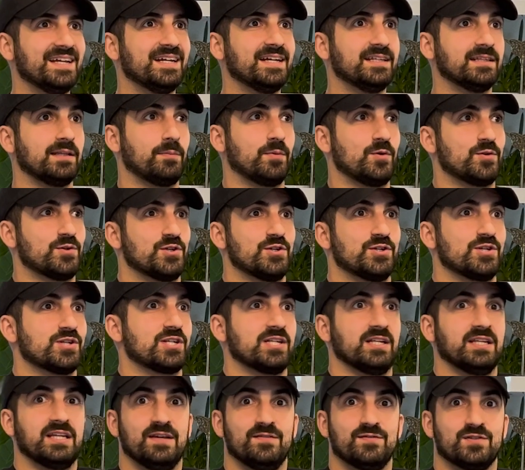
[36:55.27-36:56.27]
The person just
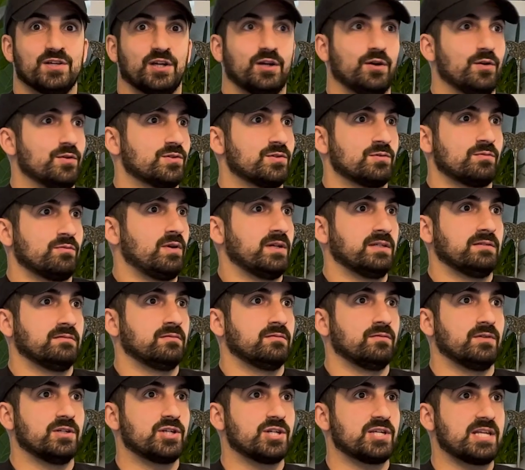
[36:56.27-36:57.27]
leaves and goes,
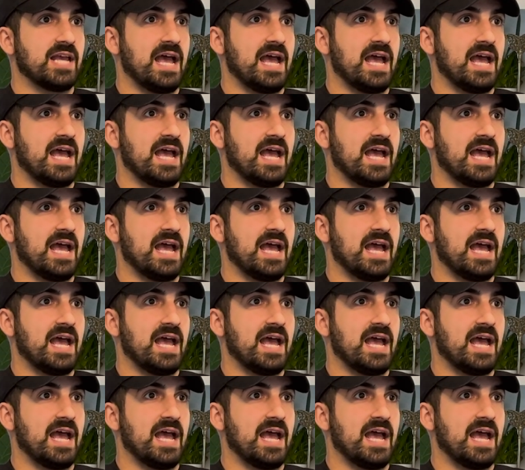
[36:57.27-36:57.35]
what just